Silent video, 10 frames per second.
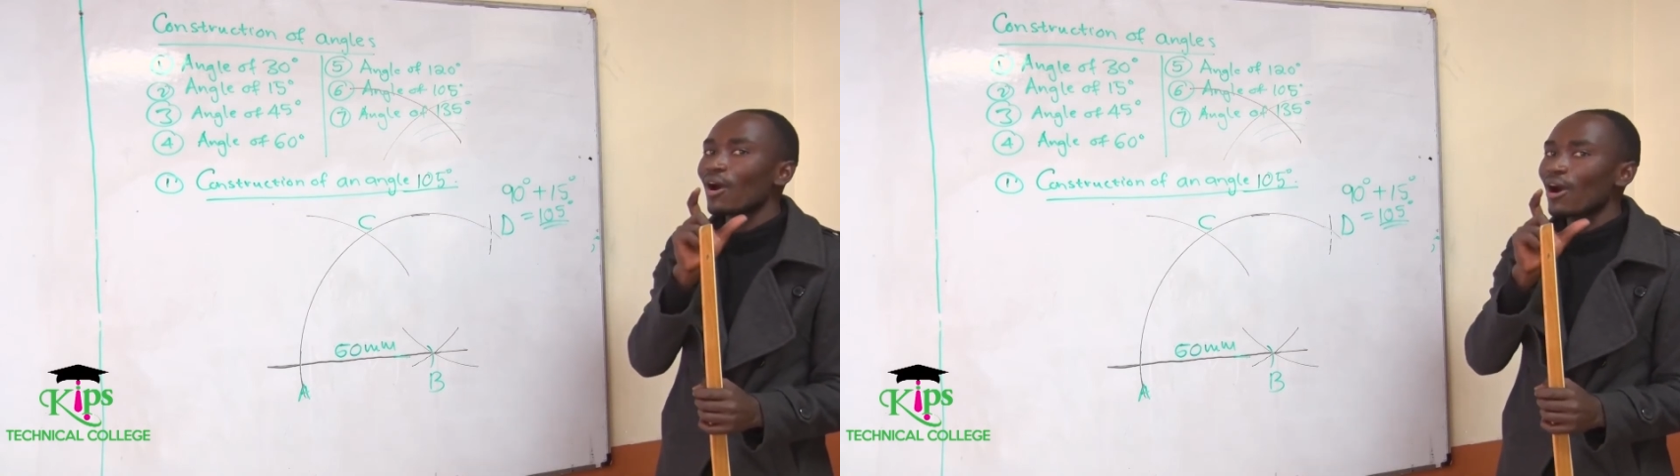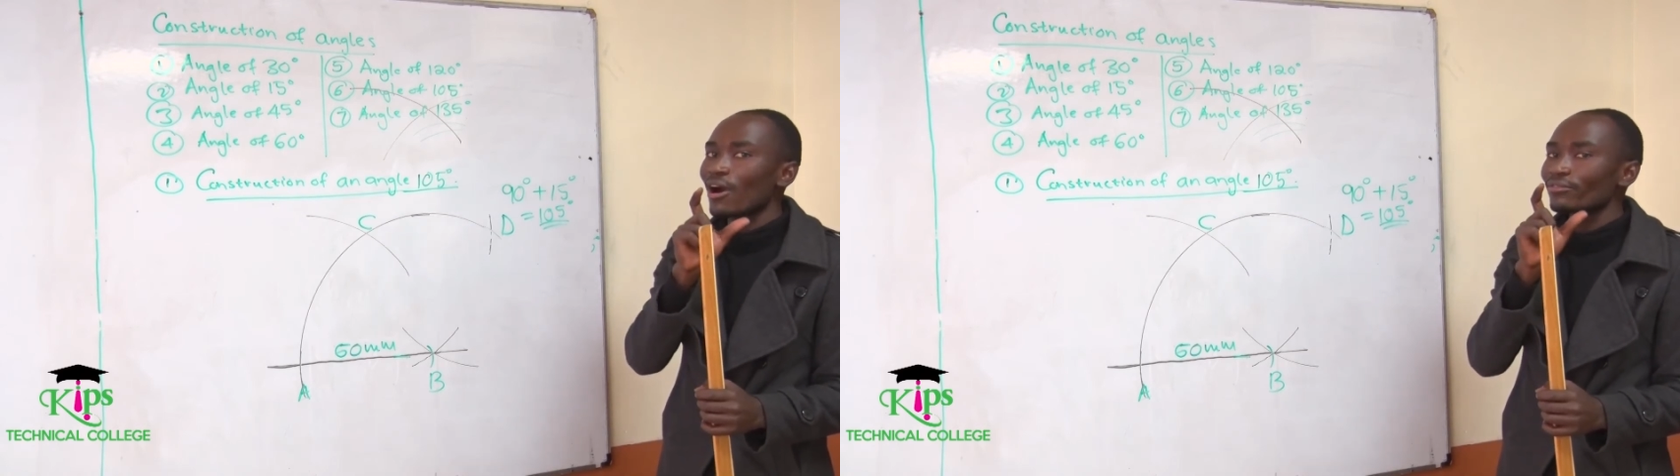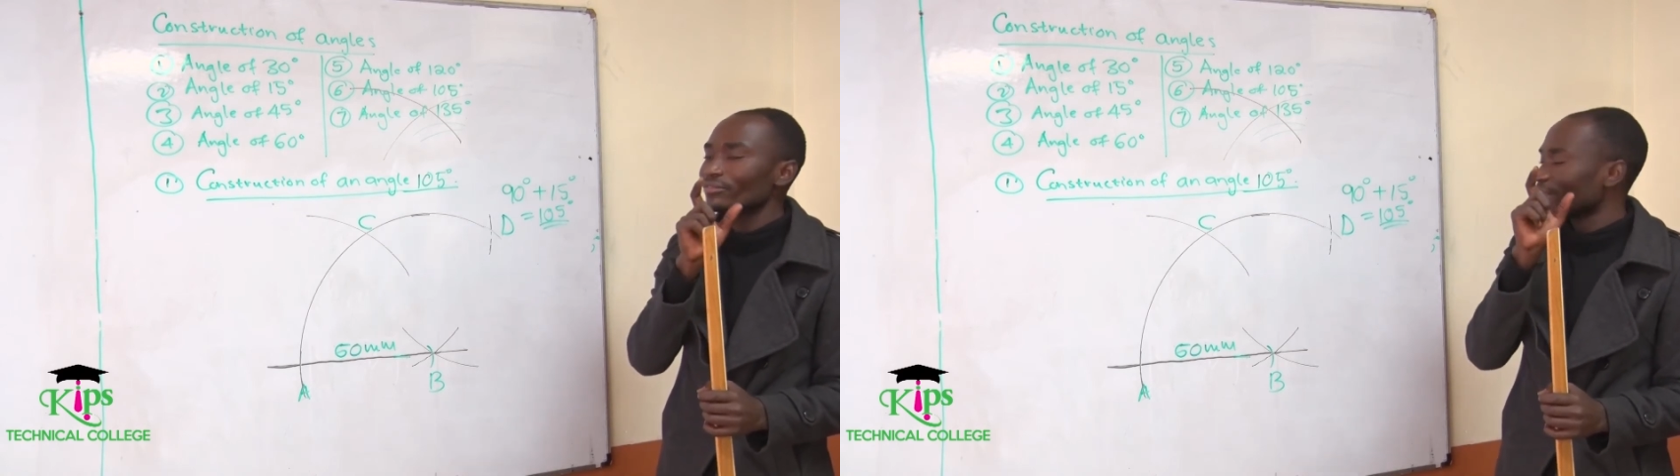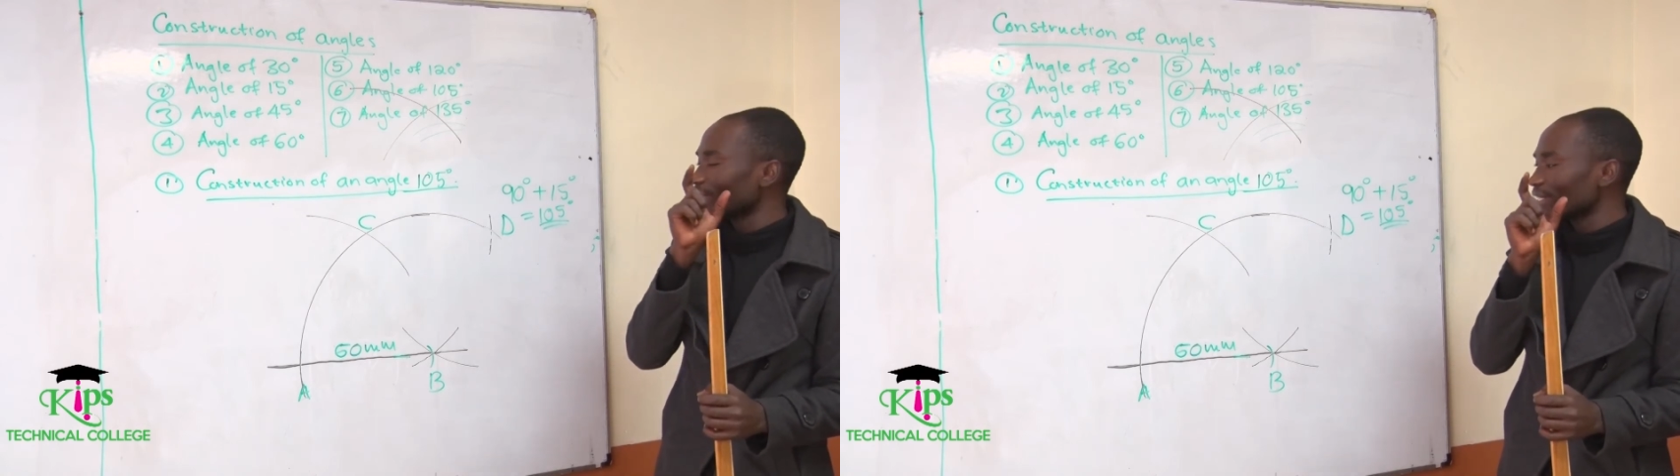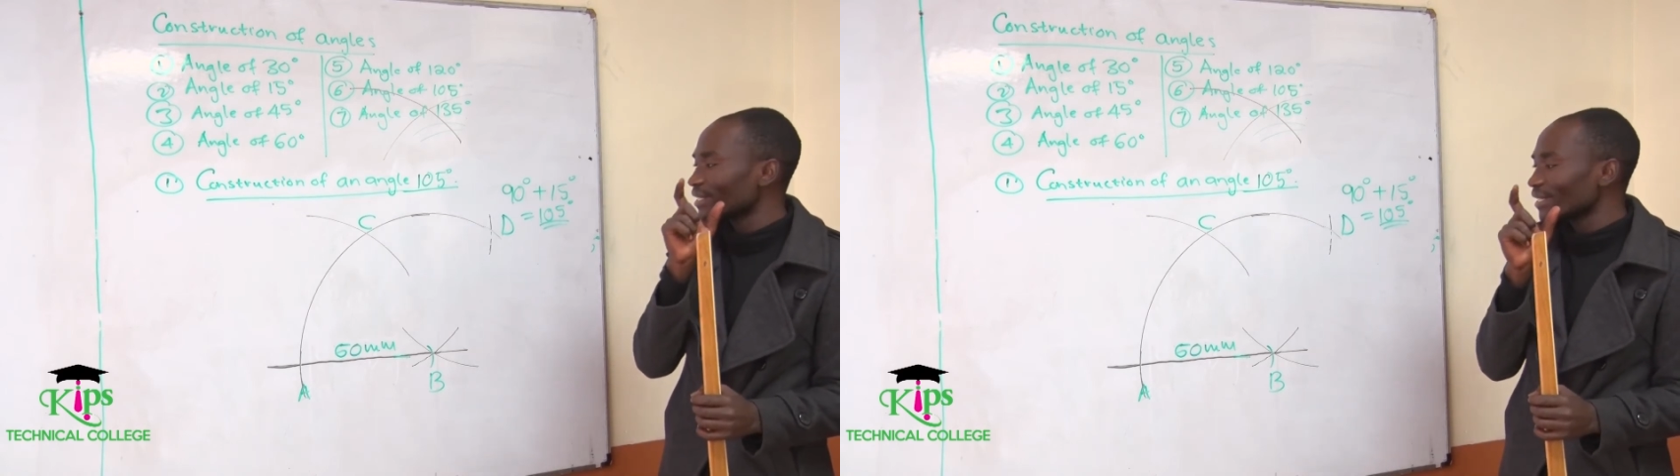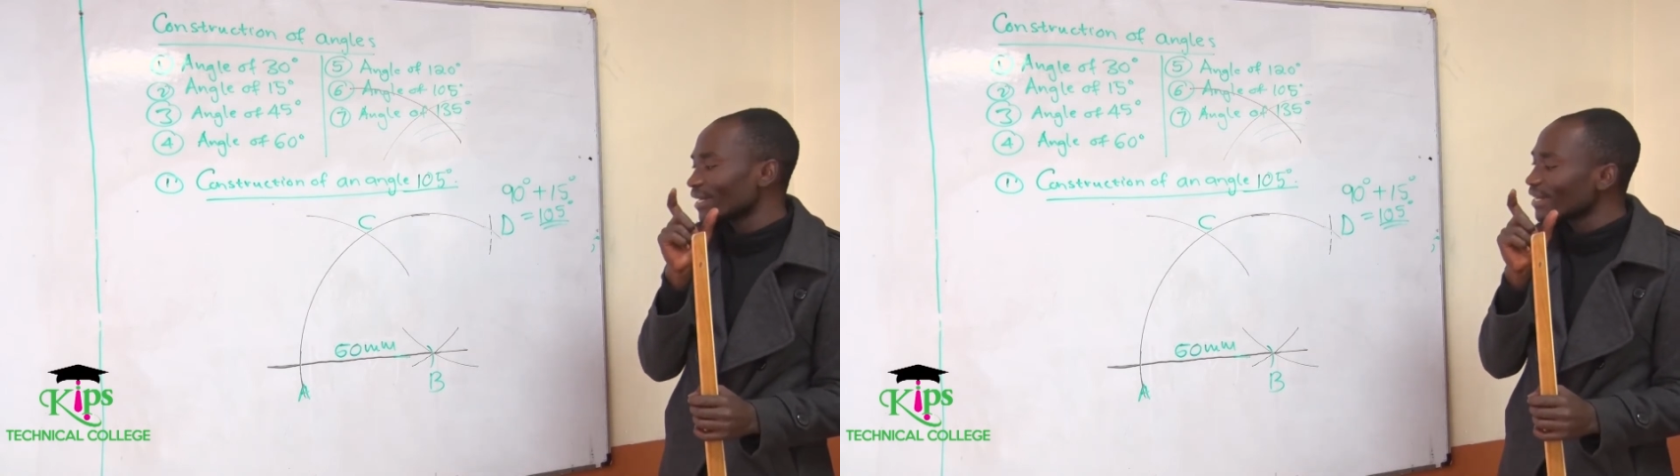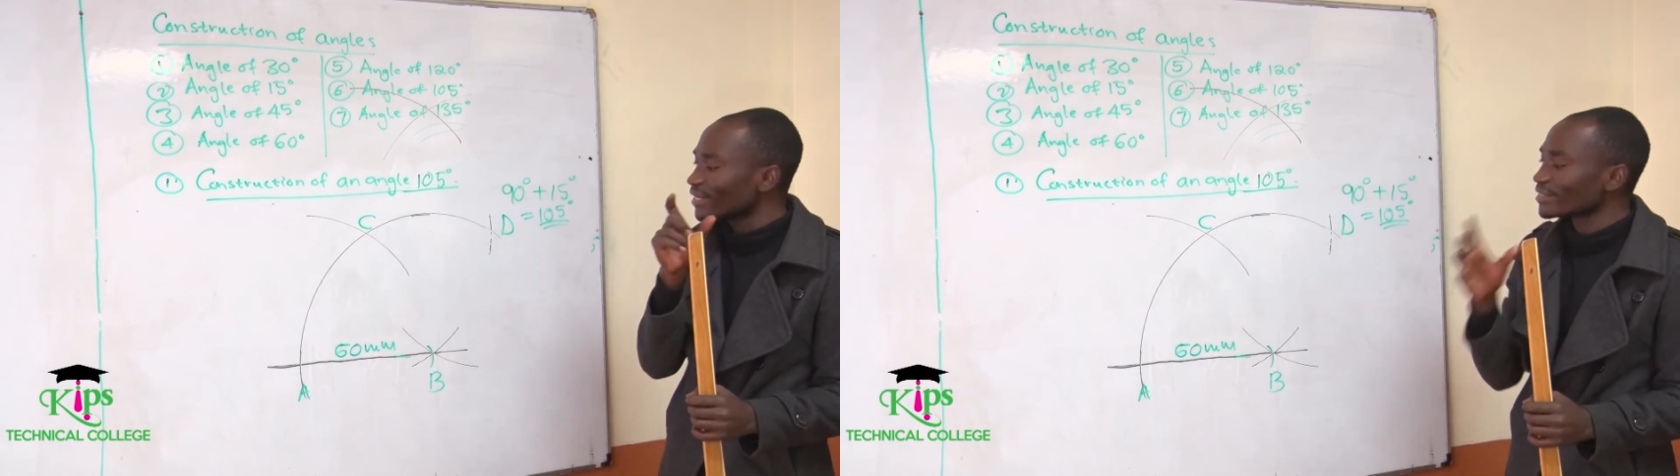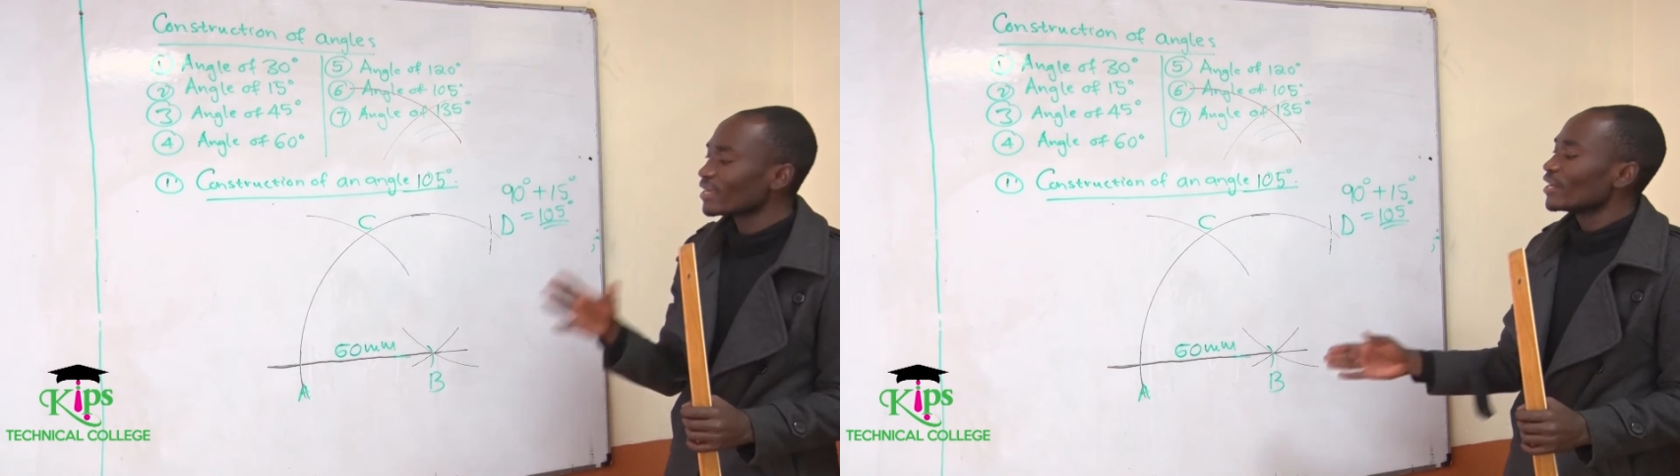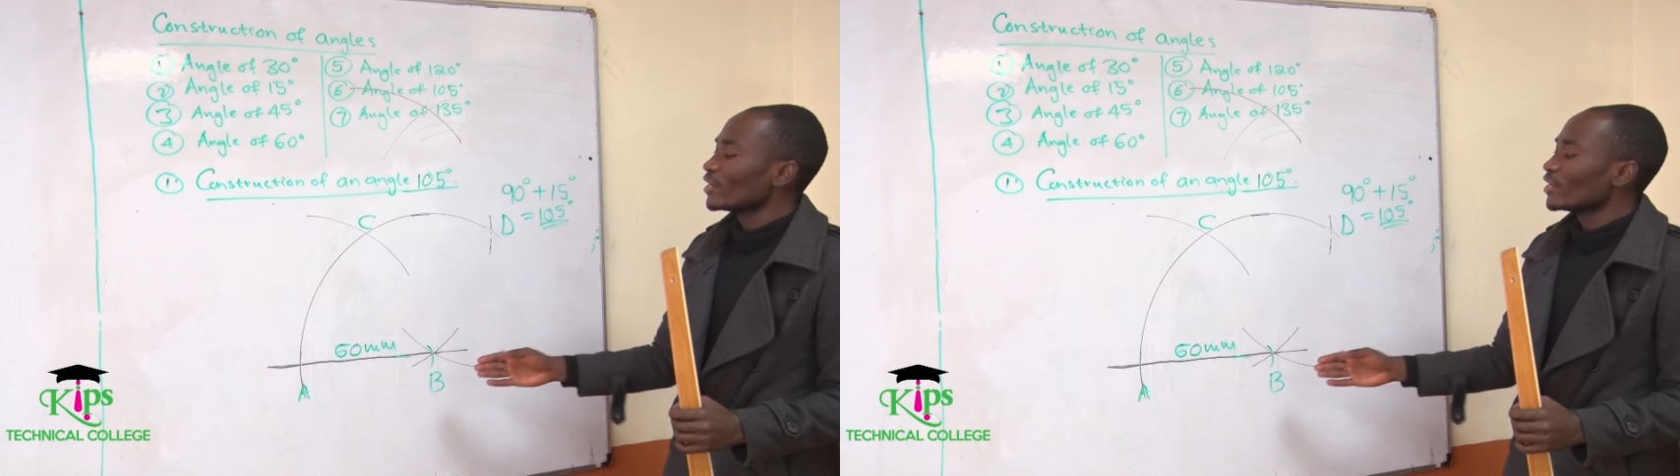of 90 degrees.